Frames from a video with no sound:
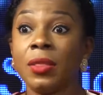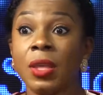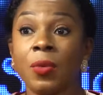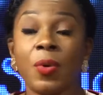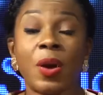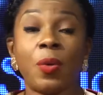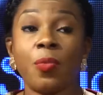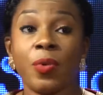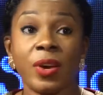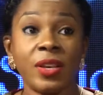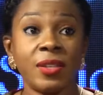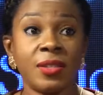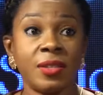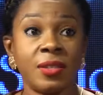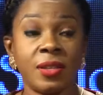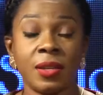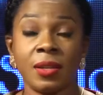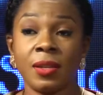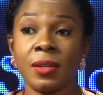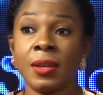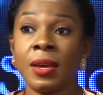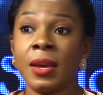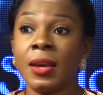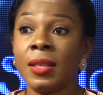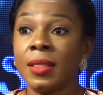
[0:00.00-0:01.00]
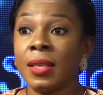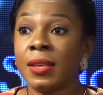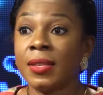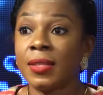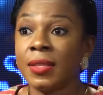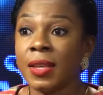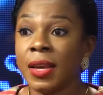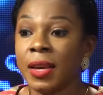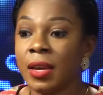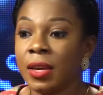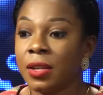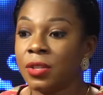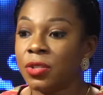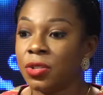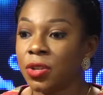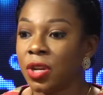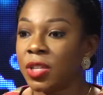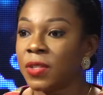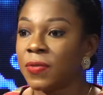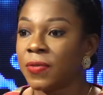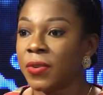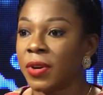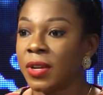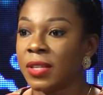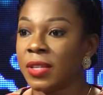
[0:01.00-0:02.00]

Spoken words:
they were wasting. They say in just for